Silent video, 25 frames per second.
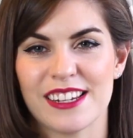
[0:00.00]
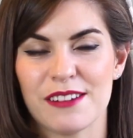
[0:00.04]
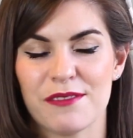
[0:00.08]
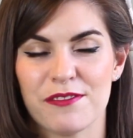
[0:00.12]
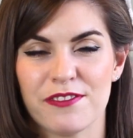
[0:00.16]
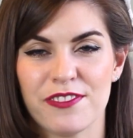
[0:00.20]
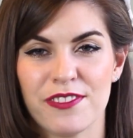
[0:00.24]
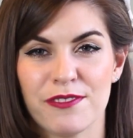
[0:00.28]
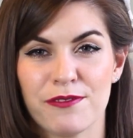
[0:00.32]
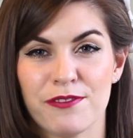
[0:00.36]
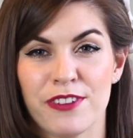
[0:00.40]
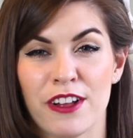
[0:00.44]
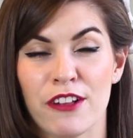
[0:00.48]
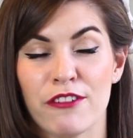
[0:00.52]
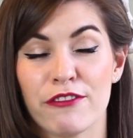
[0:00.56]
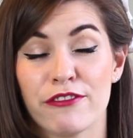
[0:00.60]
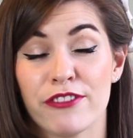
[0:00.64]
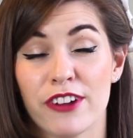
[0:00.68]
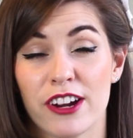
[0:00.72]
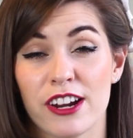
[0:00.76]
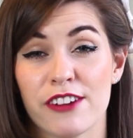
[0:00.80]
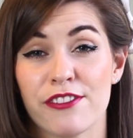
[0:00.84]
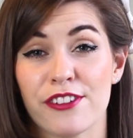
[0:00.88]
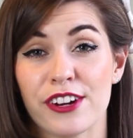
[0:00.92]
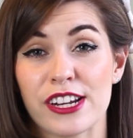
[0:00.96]
It felt
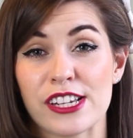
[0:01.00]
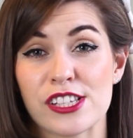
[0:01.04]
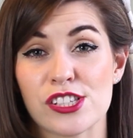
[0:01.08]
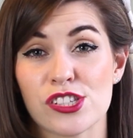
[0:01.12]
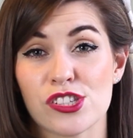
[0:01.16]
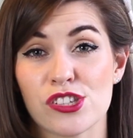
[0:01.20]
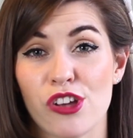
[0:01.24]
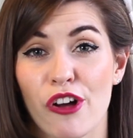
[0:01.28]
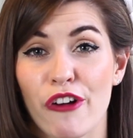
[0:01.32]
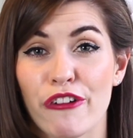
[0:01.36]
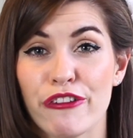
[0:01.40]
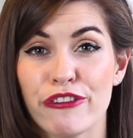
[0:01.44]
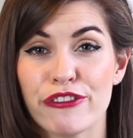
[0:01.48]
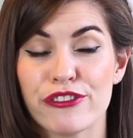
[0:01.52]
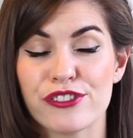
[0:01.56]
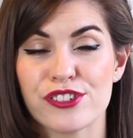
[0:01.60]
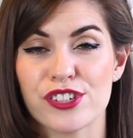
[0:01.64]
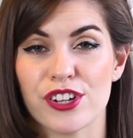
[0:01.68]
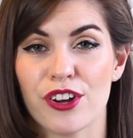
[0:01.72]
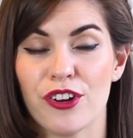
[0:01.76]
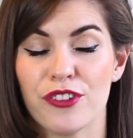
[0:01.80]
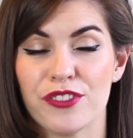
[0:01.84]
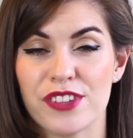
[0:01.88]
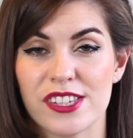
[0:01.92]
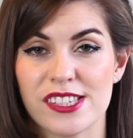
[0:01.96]
very, very
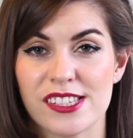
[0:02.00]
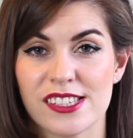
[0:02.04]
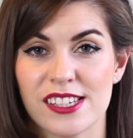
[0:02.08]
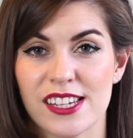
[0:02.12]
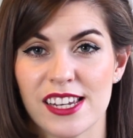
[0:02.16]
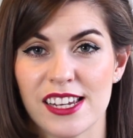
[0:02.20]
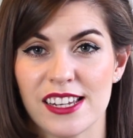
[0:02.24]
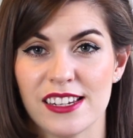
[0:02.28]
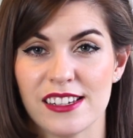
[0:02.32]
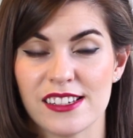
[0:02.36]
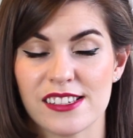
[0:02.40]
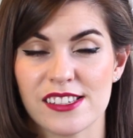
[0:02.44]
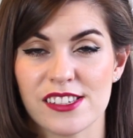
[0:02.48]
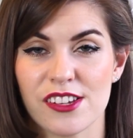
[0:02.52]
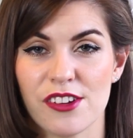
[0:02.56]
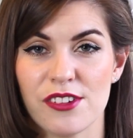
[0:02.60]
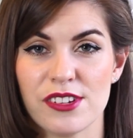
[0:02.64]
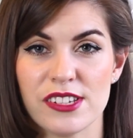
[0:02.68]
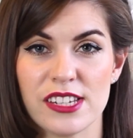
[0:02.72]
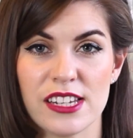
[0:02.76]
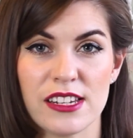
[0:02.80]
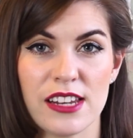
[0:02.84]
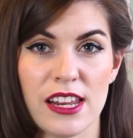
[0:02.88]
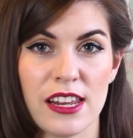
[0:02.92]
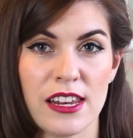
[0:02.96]
soft on the skin, so
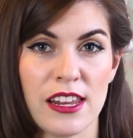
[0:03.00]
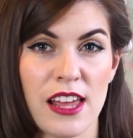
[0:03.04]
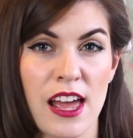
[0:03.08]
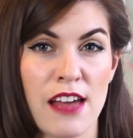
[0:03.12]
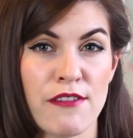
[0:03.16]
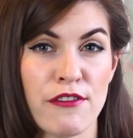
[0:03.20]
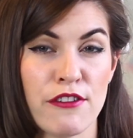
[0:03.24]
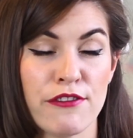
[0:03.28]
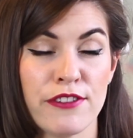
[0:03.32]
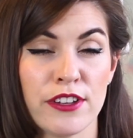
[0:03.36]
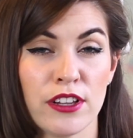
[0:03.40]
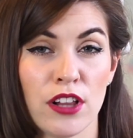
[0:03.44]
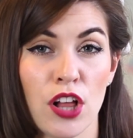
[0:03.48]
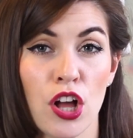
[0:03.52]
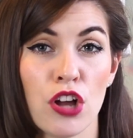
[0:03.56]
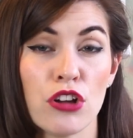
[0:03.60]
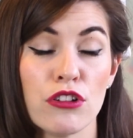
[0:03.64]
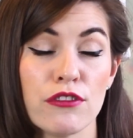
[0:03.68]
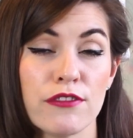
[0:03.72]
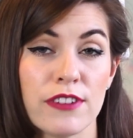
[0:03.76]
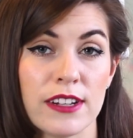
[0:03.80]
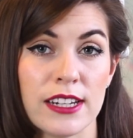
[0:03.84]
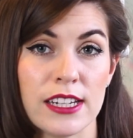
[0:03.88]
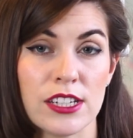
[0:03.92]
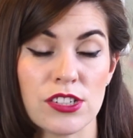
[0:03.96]
it didn't ever feel
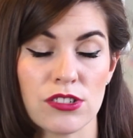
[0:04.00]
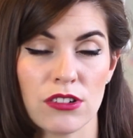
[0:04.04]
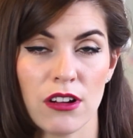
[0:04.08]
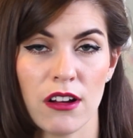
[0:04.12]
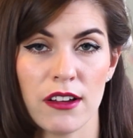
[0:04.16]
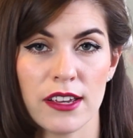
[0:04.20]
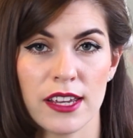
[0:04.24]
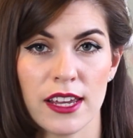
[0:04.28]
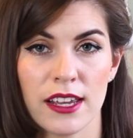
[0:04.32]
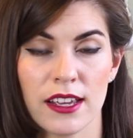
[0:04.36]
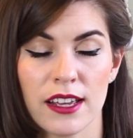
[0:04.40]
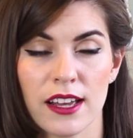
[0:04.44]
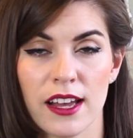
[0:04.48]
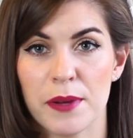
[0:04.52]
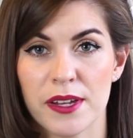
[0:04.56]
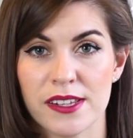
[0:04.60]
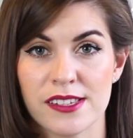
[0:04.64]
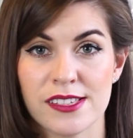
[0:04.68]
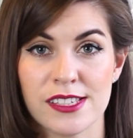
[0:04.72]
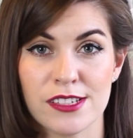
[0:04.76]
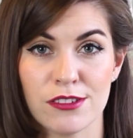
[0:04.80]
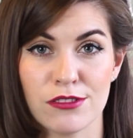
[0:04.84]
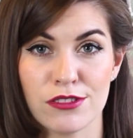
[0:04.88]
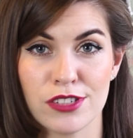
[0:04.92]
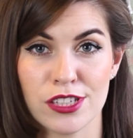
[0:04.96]
overly drying,
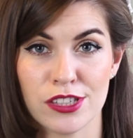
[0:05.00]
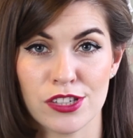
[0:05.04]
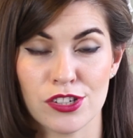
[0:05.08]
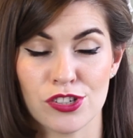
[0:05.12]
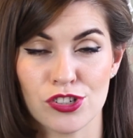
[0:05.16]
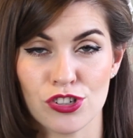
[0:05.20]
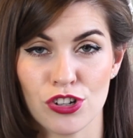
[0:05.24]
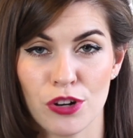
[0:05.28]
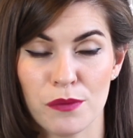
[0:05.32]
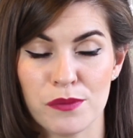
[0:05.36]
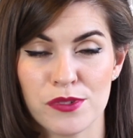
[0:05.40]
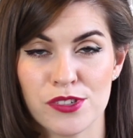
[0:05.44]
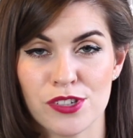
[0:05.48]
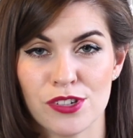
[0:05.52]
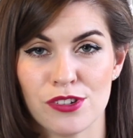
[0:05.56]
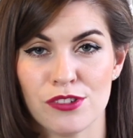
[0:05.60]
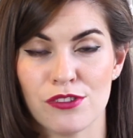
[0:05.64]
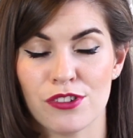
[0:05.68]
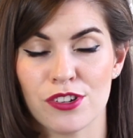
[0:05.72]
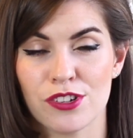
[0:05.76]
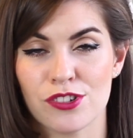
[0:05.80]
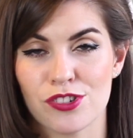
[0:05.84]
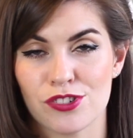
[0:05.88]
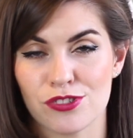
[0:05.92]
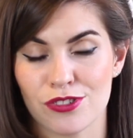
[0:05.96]
but still did the job
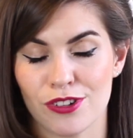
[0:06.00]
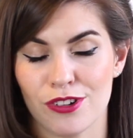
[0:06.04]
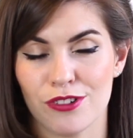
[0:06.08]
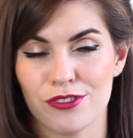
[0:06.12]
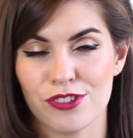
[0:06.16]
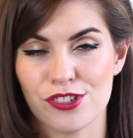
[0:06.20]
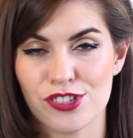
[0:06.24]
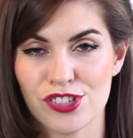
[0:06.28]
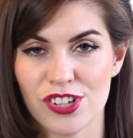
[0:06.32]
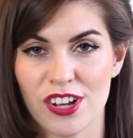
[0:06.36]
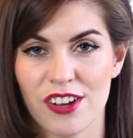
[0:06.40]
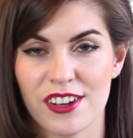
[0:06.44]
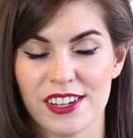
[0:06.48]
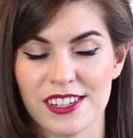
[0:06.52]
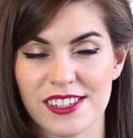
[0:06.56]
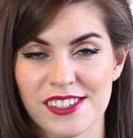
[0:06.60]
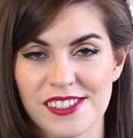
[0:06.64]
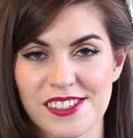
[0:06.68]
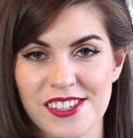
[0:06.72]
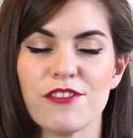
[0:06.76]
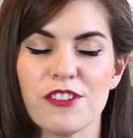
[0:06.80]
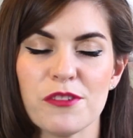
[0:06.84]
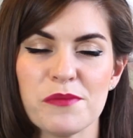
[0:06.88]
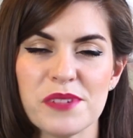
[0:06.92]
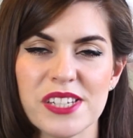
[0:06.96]
to control the
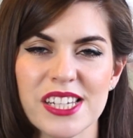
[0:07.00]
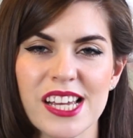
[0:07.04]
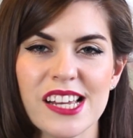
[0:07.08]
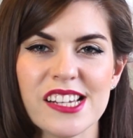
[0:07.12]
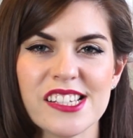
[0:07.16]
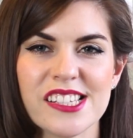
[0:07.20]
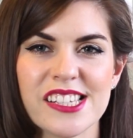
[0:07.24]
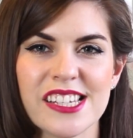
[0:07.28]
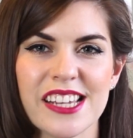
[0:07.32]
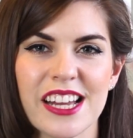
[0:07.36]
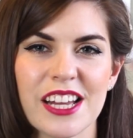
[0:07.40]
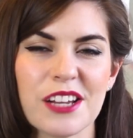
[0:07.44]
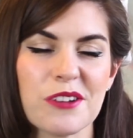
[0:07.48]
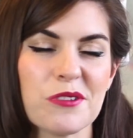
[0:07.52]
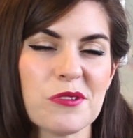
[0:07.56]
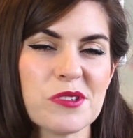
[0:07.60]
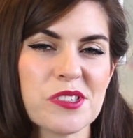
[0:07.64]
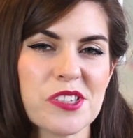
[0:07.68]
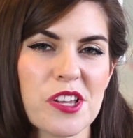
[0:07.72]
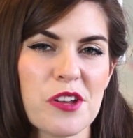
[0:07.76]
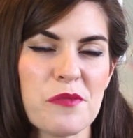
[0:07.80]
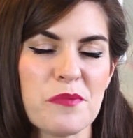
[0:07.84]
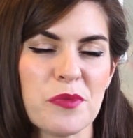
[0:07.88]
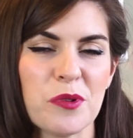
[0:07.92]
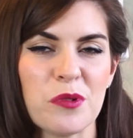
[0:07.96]
shines. From DHC I
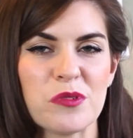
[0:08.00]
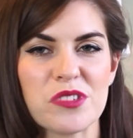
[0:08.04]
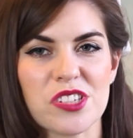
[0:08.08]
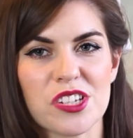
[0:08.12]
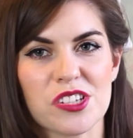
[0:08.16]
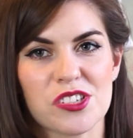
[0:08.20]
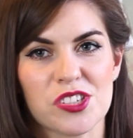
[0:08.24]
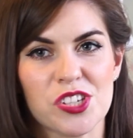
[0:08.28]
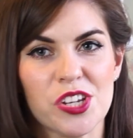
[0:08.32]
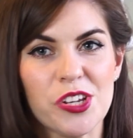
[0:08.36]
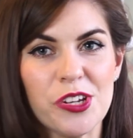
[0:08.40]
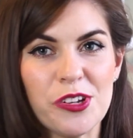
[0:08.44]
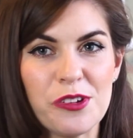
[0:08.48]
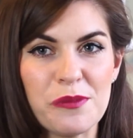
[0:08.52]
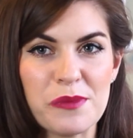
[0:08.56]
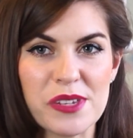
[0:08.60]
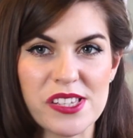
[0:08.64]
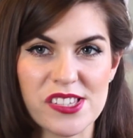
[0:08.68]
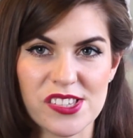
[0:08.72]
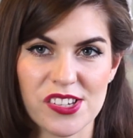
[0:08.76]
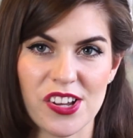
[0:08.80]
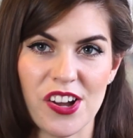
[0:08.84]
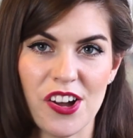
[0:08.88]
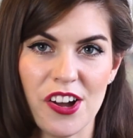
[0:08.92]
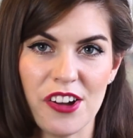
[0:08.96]
also bought two
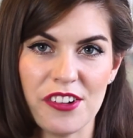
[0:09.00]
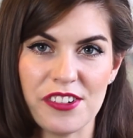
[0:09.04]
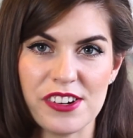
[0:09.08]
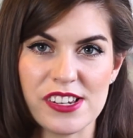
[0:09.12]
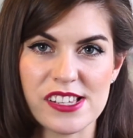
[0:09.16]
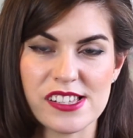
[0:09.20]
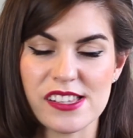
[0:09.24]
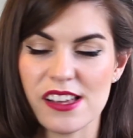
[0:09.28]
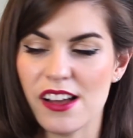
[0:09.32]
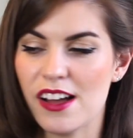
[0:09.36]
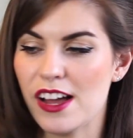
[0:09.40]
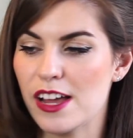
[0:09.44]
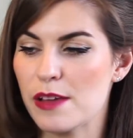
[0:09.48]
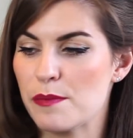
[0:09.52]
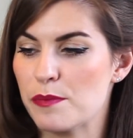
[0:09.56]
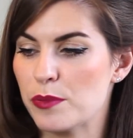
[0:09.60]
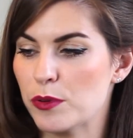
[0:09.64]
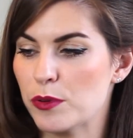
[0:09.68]
mascaras. I